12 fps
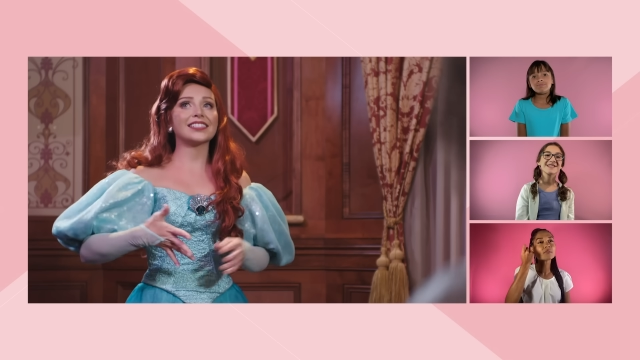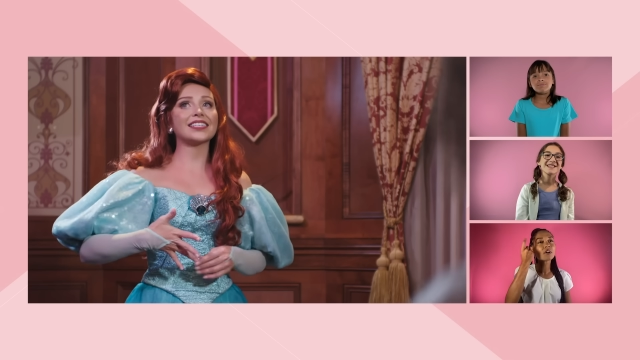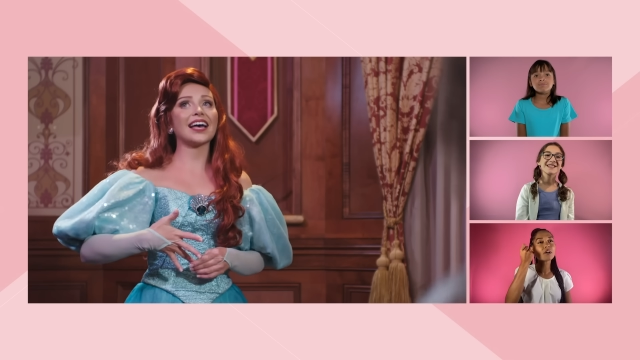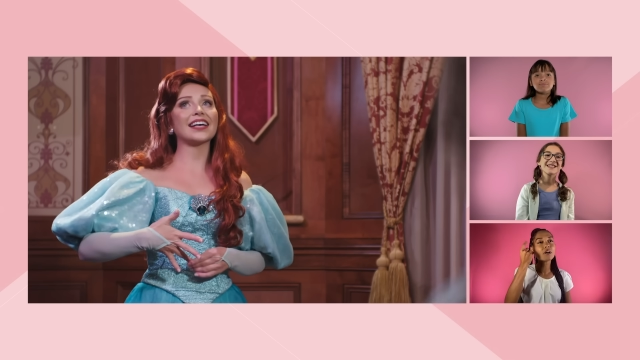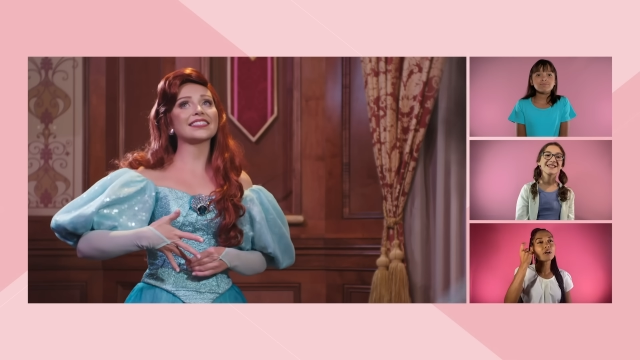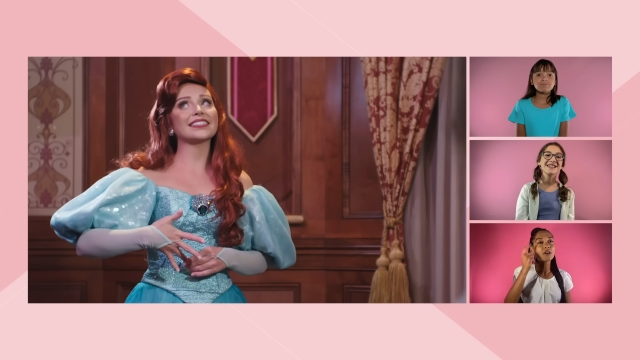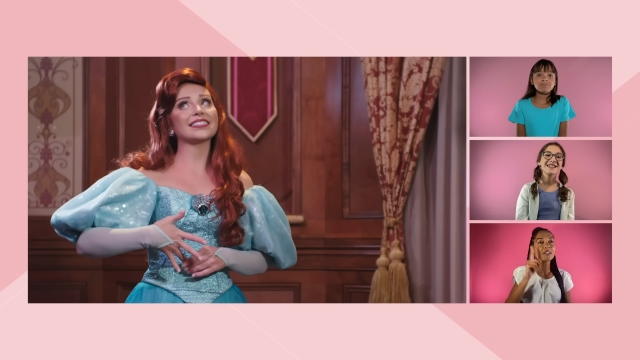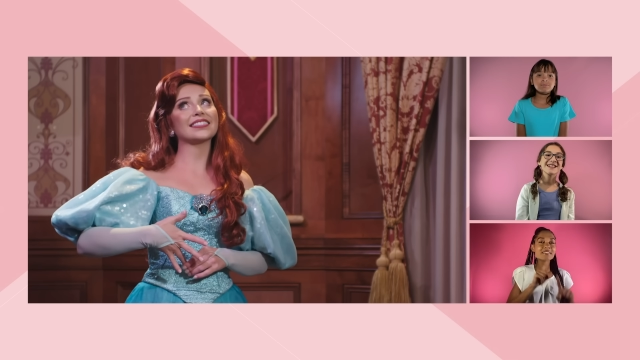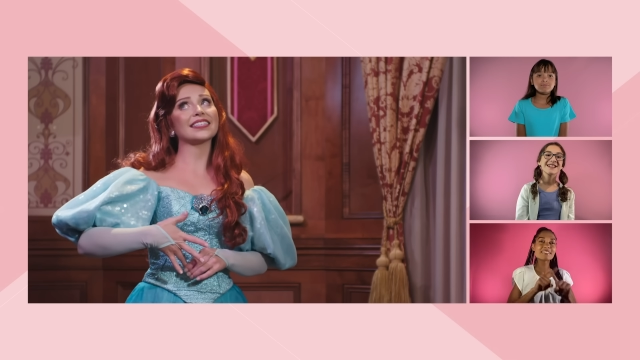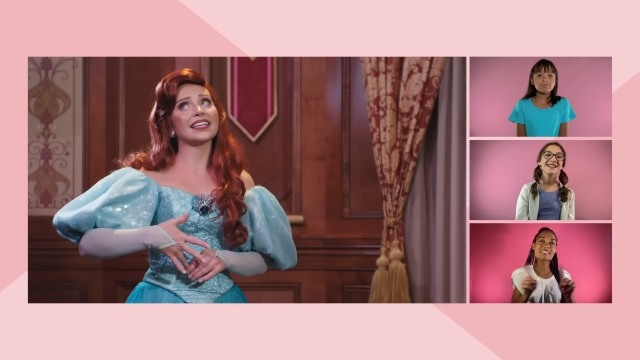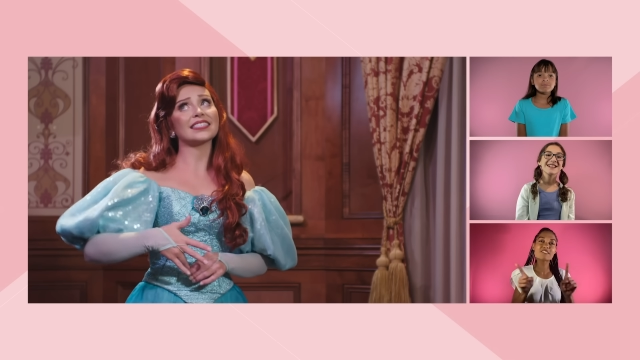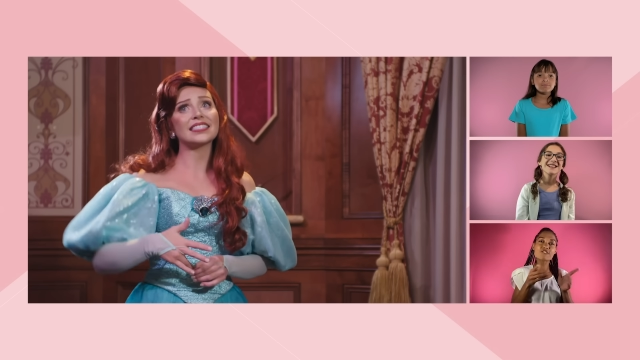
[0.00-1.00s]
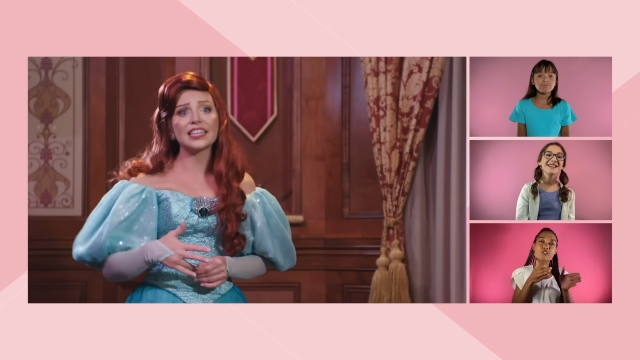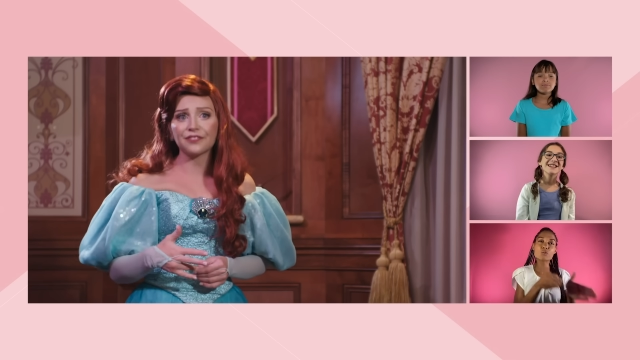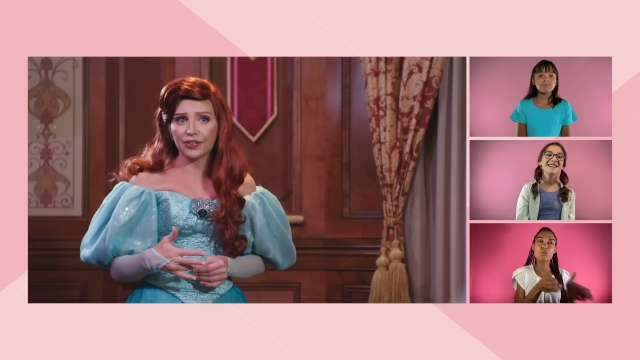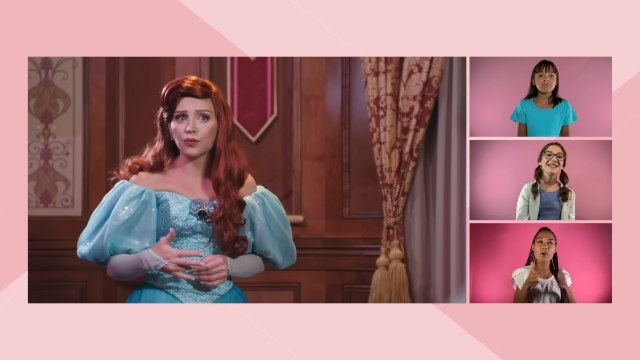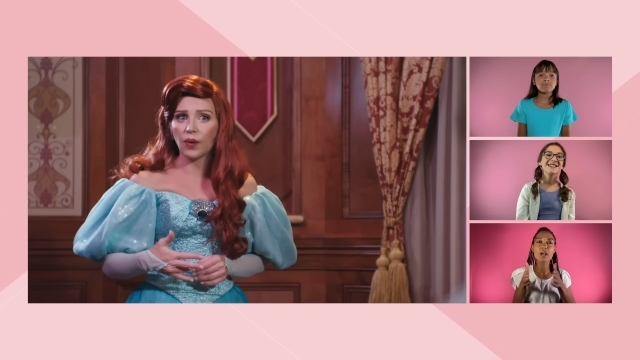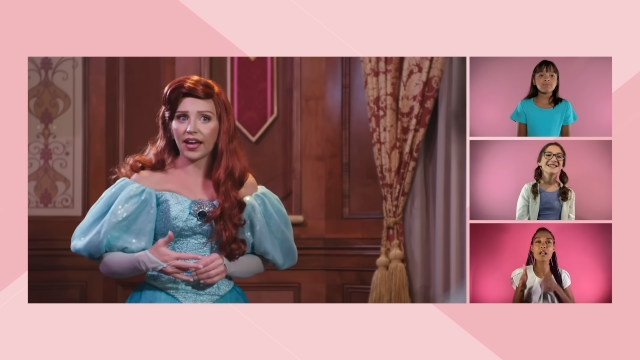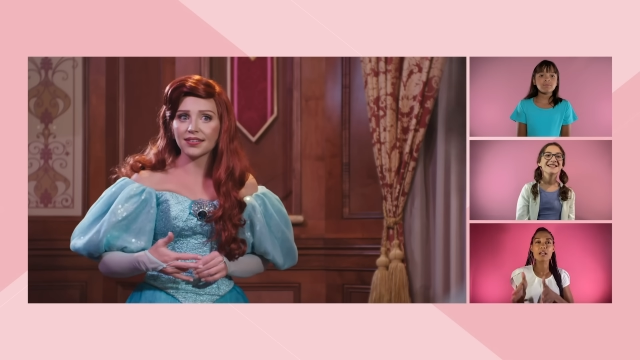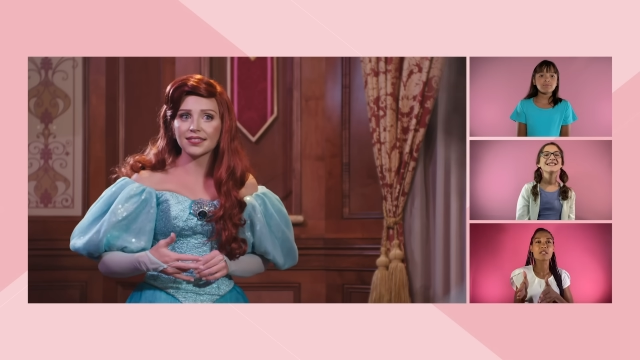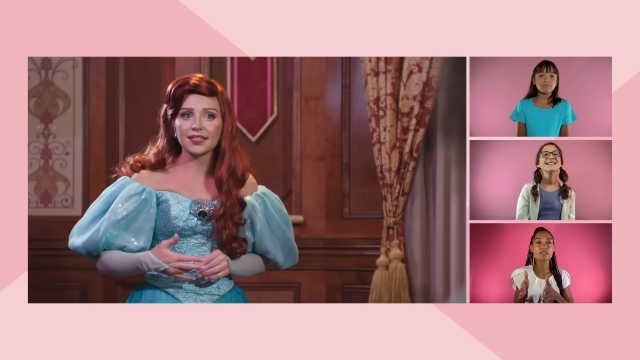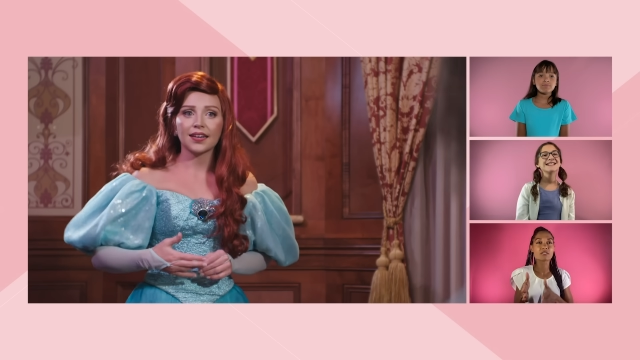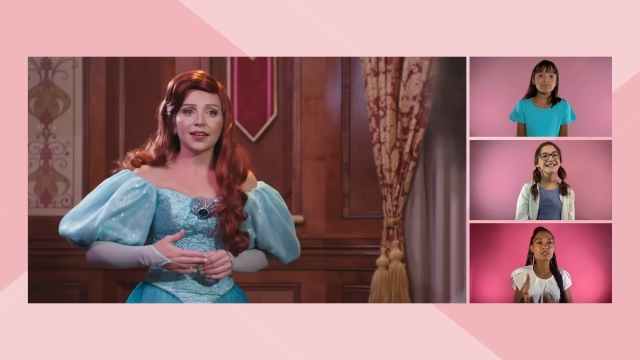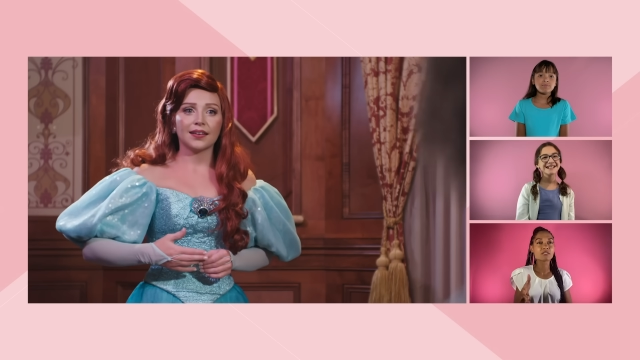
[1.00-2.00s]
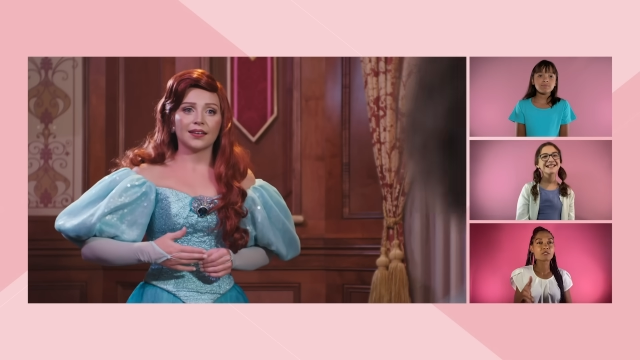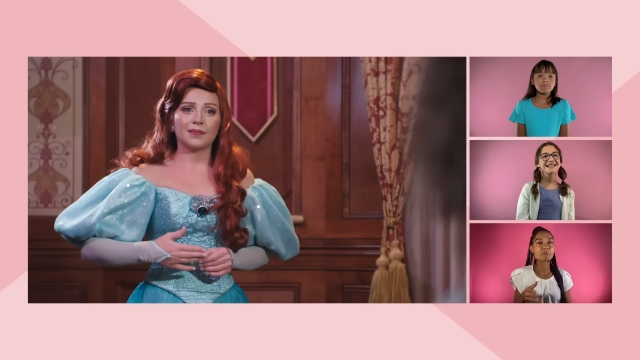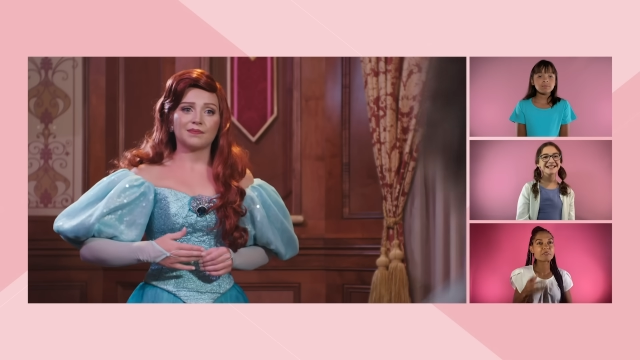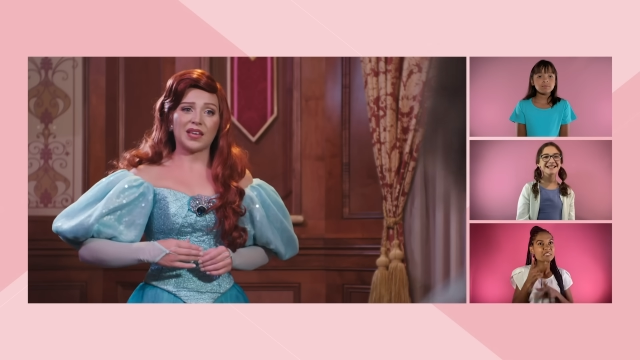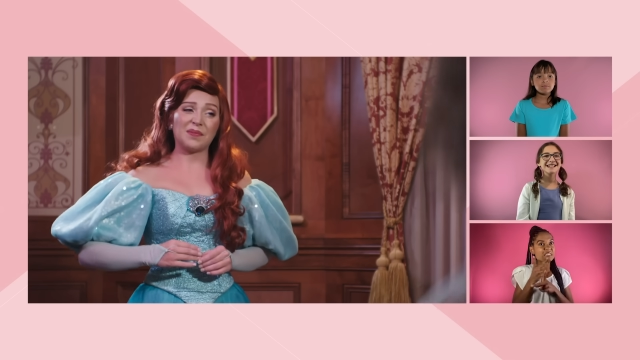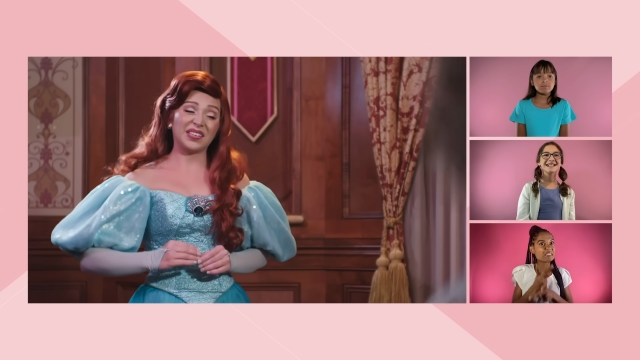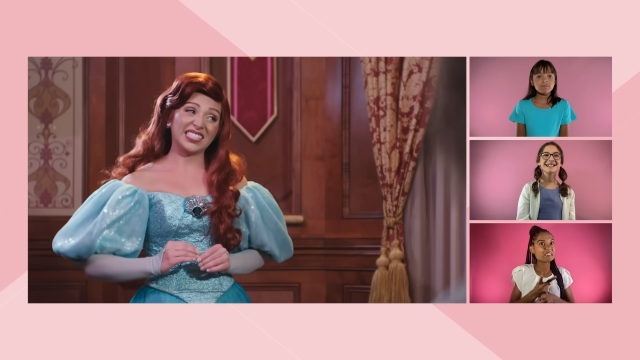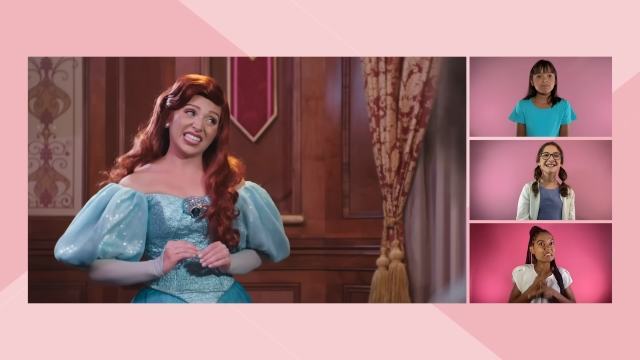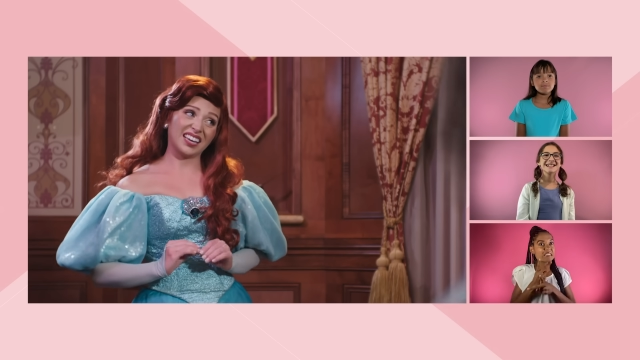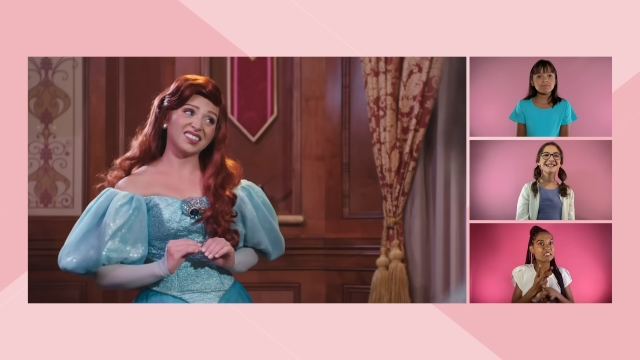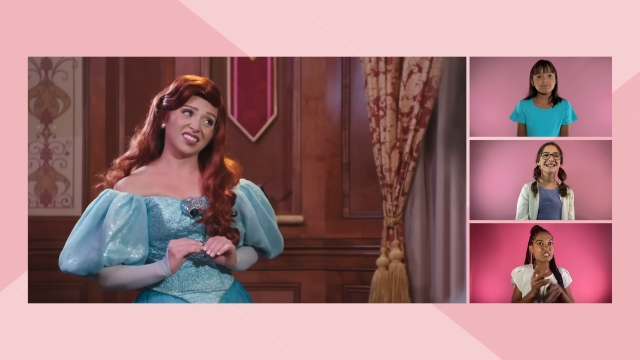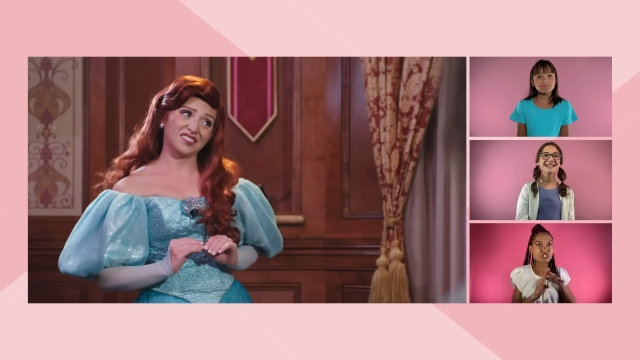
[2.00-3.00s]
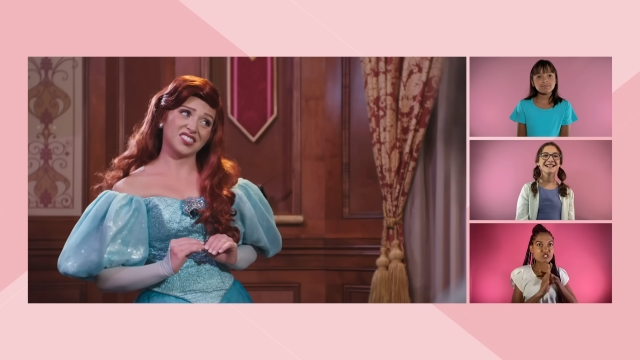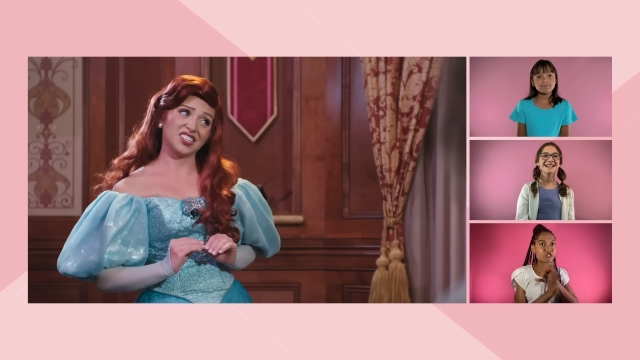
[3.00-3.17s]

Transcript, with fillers: just in different ways. Maybe stay clear of